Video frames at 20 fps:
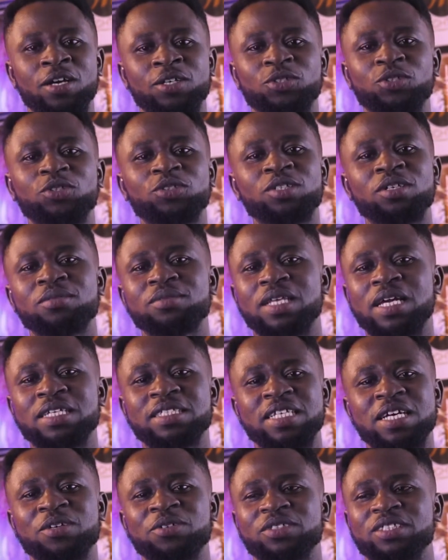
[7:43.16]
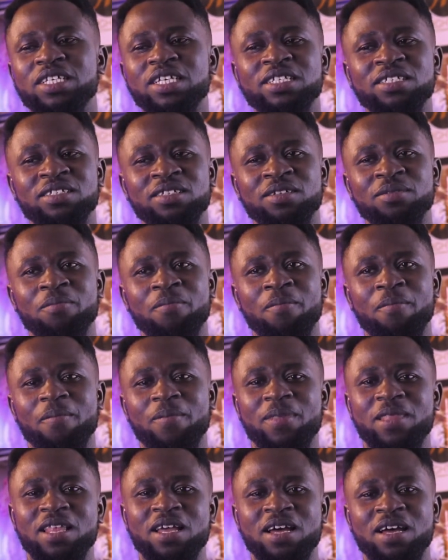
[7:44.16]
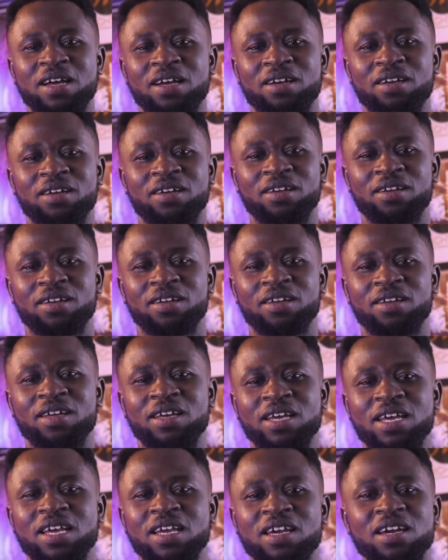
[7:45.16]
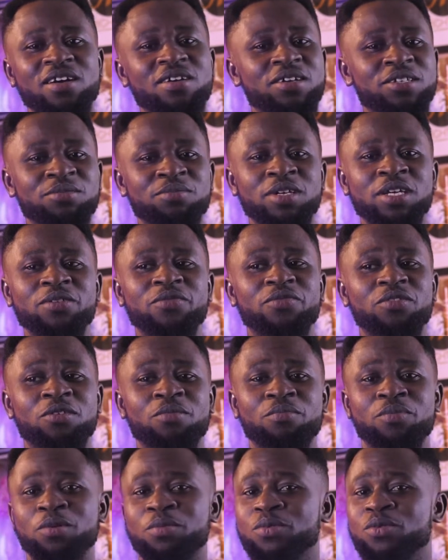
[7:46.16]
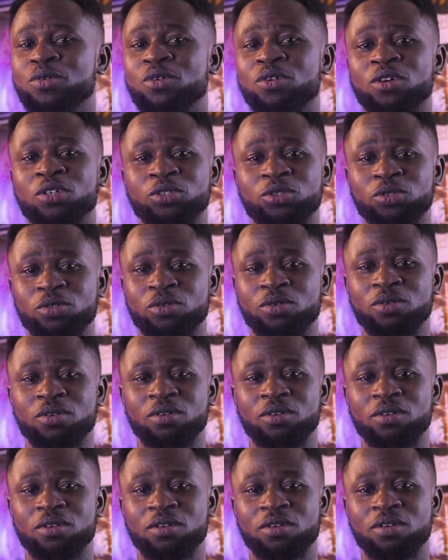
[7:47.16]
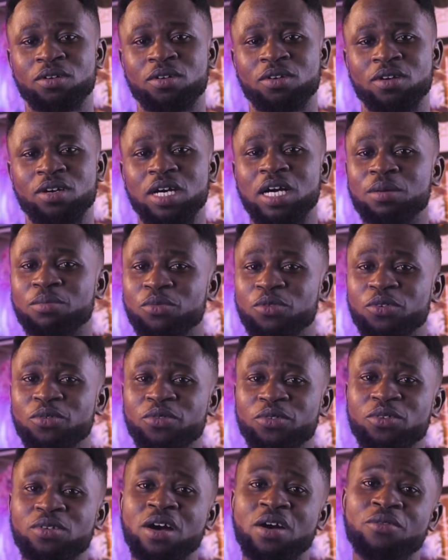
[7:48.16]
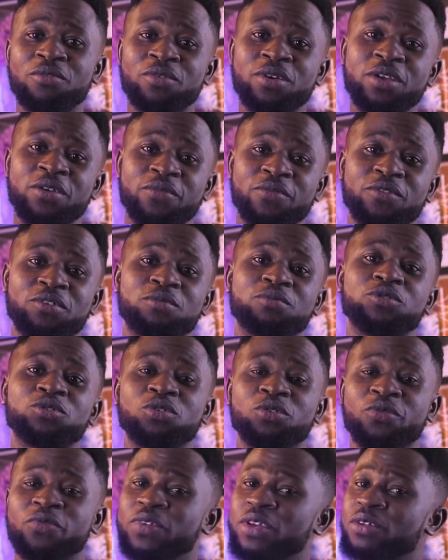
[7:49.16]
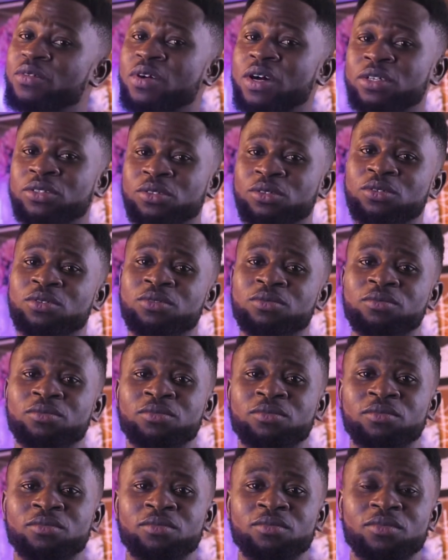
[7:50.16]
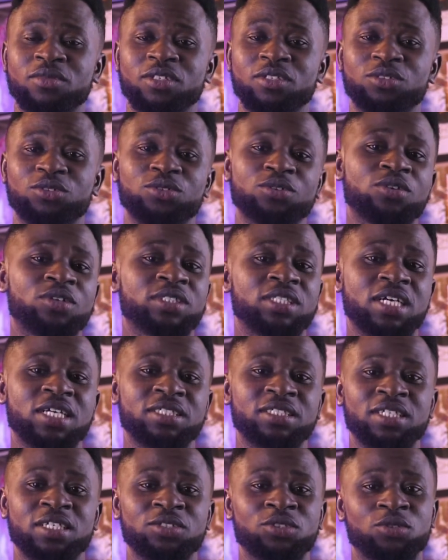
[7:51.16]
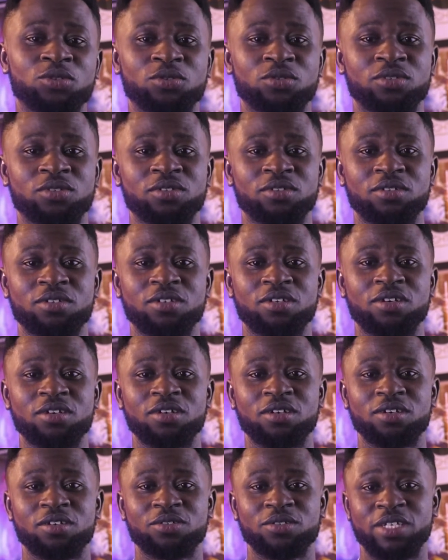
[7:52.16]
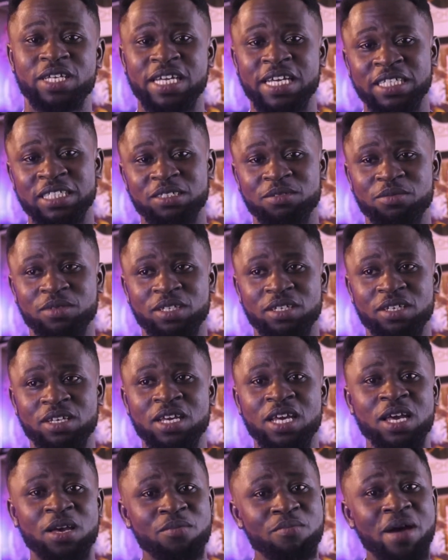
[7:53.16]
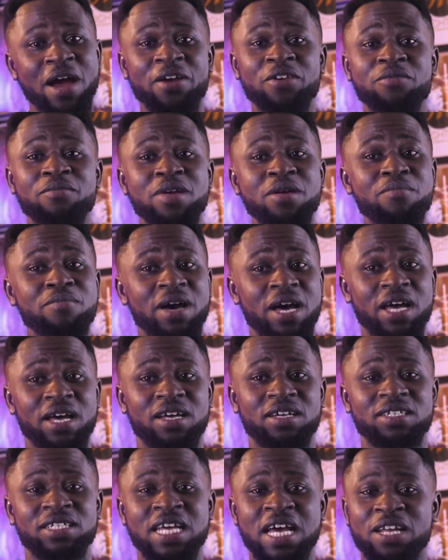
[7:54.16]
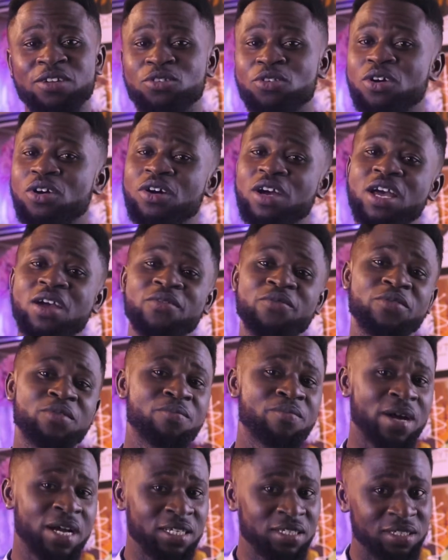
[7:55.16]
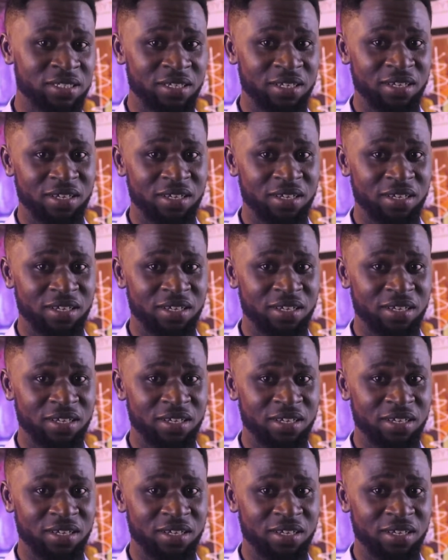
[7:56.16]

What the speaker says: So sometimes I would say that encouragement from people also can move you away from your failure zone to your success zone. You get me? But remember that not everybody